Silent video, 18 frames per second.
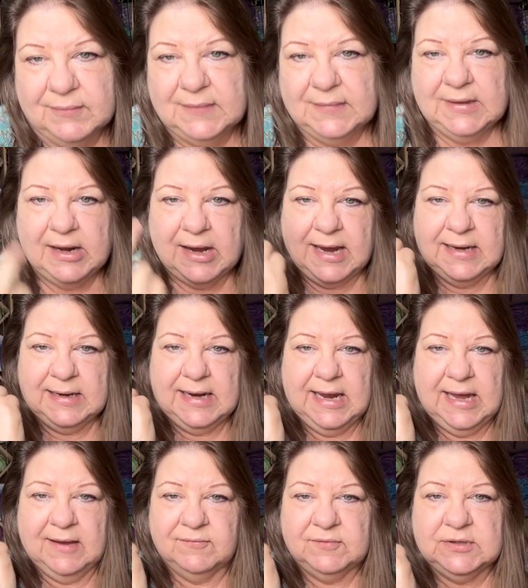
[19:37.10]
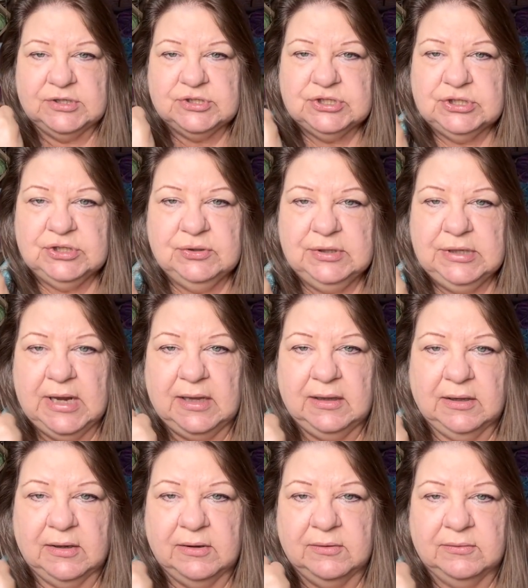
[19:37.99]
I have the 2
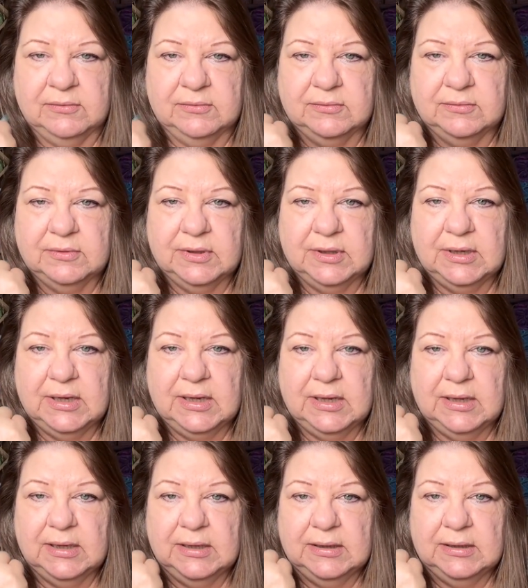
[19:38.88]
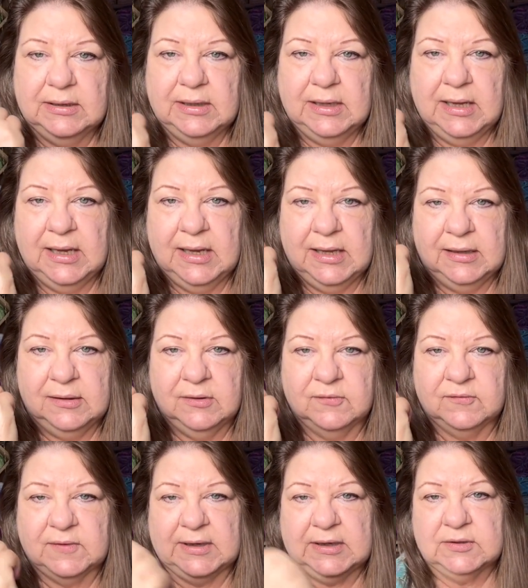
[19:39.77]
yellow, and
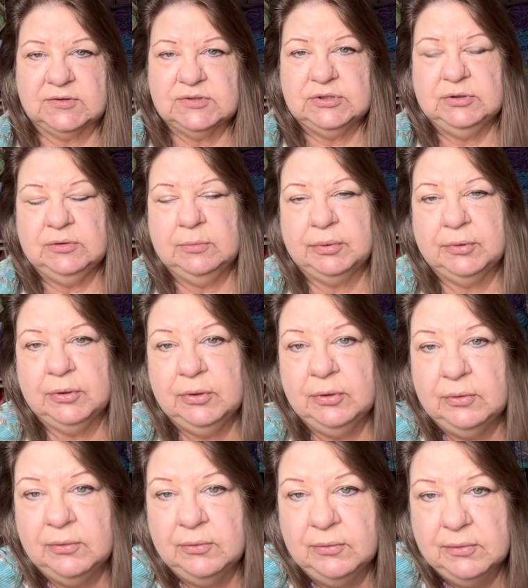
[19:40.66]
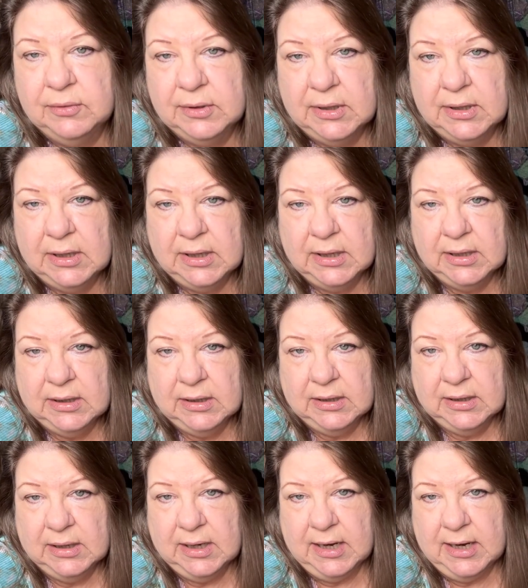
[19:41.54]
there's like a 2 blue,
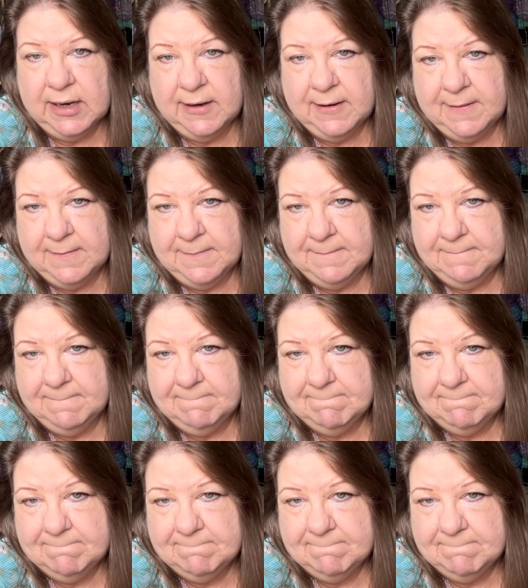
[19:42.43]
and